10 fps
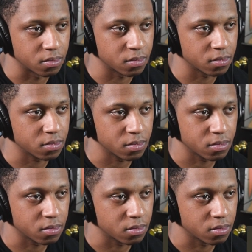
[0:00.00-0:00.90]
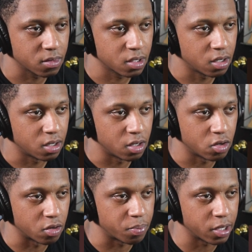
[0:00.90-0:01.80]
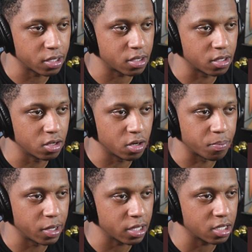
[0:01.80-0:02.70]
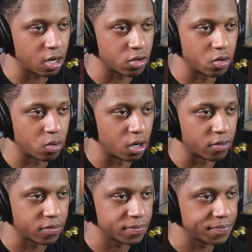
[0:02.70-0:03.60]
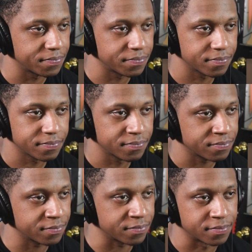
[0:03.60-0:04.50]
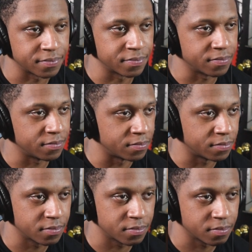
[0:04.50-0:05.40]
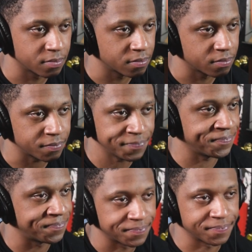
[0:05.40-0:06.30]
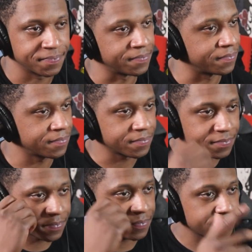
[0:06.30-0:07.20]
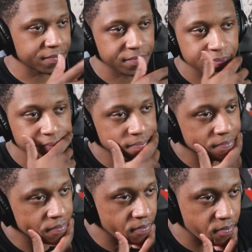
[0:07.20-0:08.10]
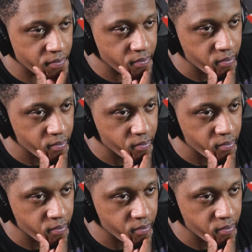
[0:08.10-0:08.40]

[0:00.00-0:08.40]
Mm. You didn't piss. you not piss Goku off. Mm, mm, mm. Mm, mm, mm.